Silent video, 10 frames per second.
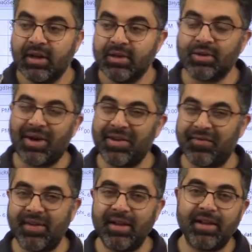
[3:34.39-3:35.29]
So I
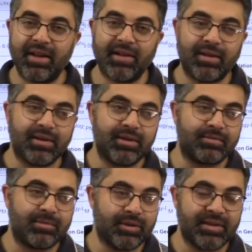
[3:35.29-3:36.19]
feel that
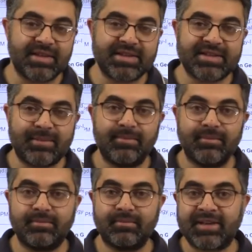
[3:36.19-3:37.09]
there is some